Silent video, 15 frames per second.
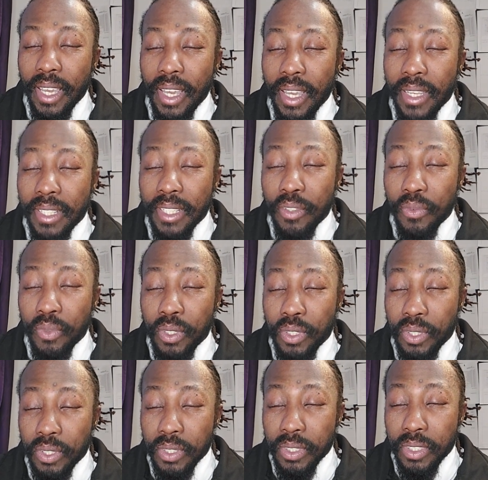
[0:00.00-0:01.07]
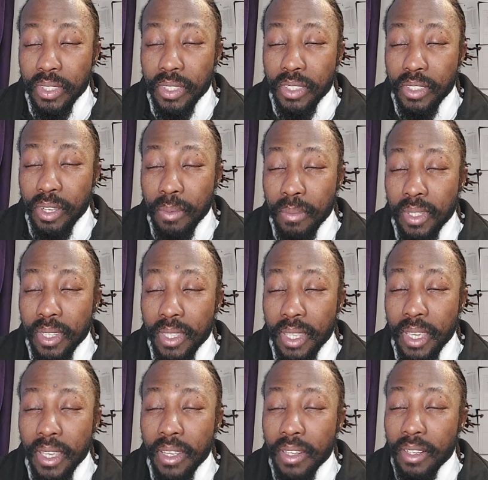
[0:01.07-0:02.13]
and if we just stop to
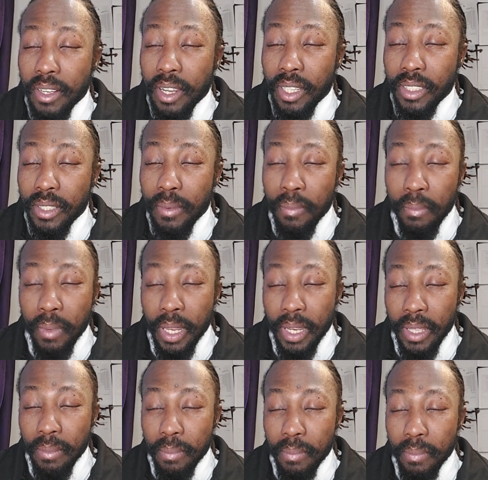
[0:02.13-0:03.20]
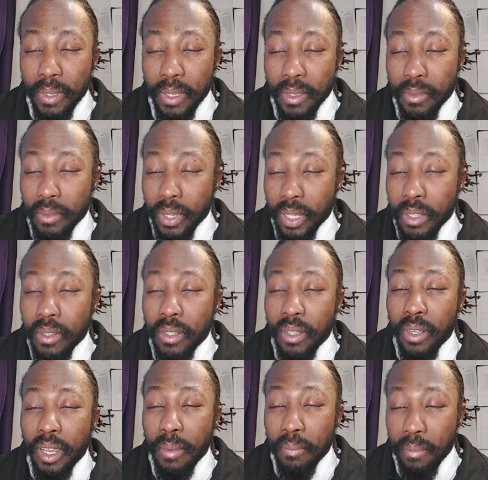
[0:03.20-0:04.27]
think not many people well
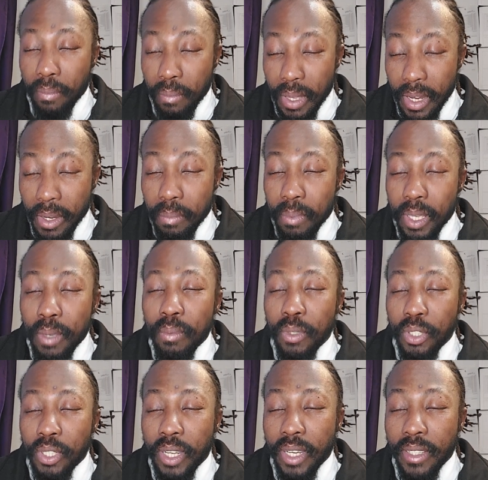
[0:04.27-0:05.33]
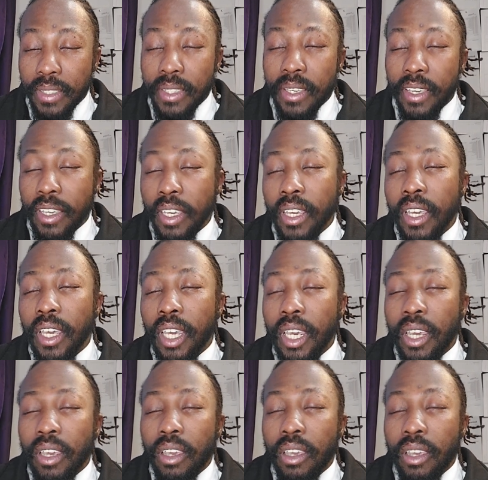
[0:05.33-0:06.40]
um, many people should i say
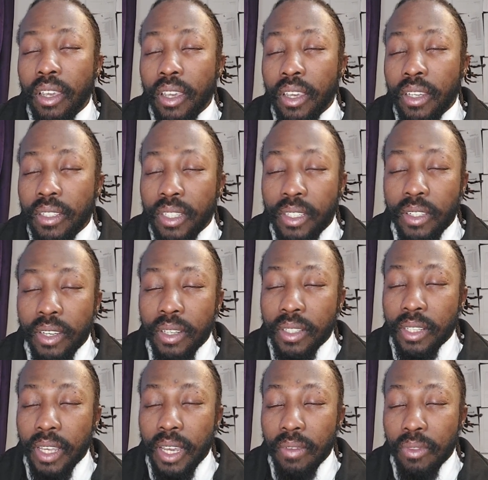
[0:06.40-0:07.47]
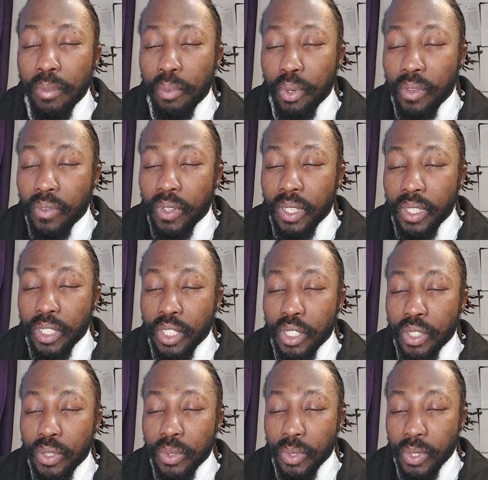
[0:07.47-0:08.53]
did not have the
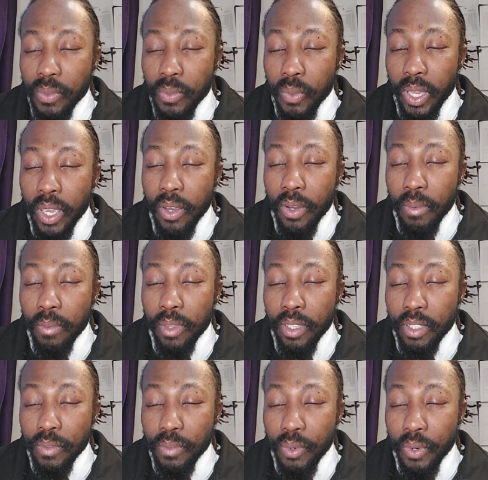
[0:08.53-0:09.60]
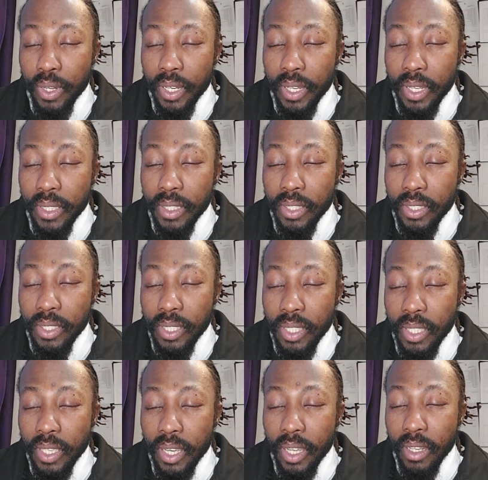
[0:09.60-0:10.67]
privilege to wake up this morning and to
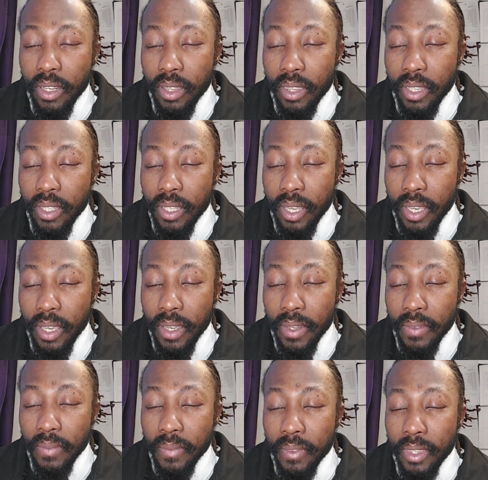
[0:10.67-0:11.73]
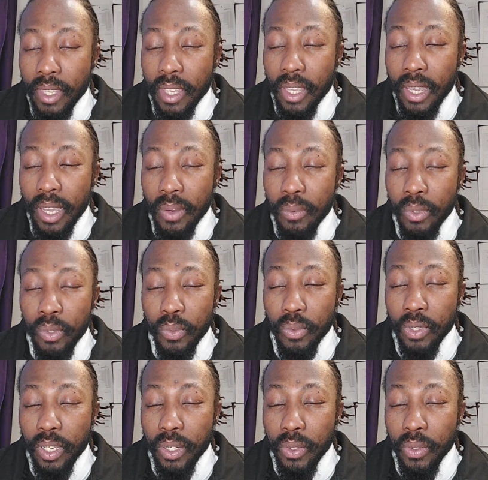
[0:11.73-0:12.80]
see another day and we do
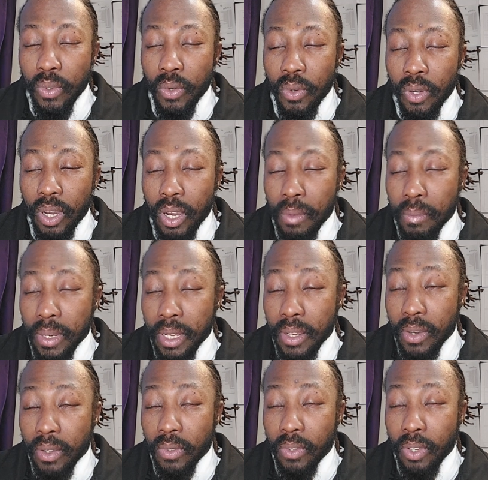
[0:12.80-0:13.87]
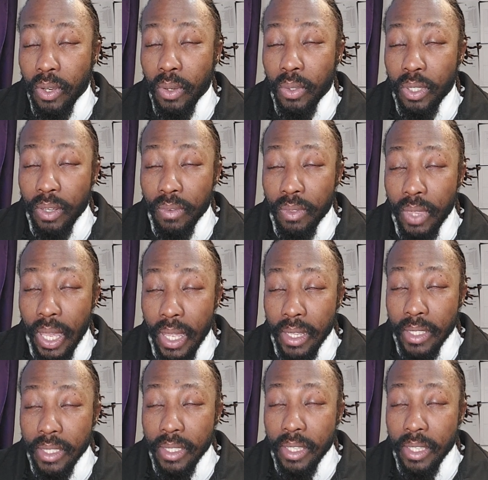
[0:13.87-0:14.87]
not know how many of out of that